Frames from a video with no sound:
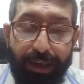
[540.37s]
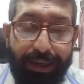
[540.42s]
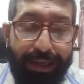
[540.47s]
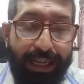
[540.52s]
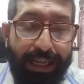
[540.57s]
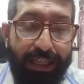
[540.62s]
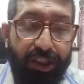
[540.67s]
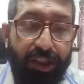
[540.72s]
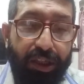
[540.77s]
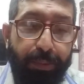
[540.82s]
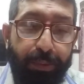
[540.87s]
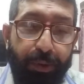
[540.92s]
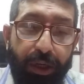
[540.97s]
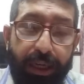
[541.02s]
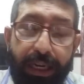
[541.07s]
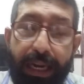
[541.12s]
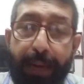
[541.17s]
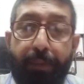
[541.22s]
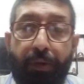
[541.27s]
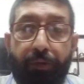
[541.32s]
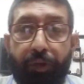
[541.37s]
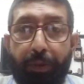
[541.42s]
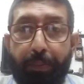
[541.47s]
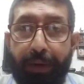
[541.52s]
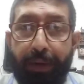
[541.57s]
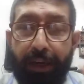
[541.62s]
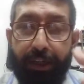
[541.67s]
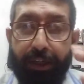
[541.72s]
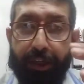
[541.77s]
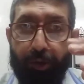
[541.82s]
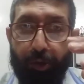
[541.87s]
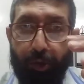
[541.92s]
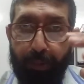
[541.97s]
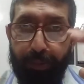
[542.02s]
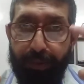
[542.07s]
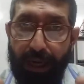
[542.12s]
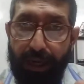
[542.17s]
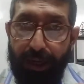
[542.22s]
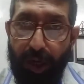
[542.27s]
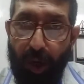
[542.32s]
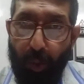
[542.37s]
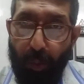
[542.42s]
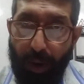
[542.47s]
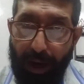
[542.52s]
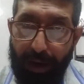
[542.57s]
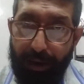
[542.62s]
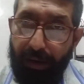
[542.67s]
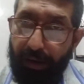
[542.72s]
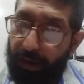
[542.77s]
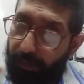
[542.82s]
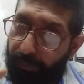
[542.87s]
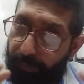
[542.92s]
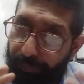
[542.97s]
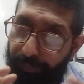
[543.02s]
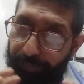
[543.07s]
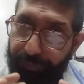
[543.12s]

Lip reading: description, name of the militant groups under one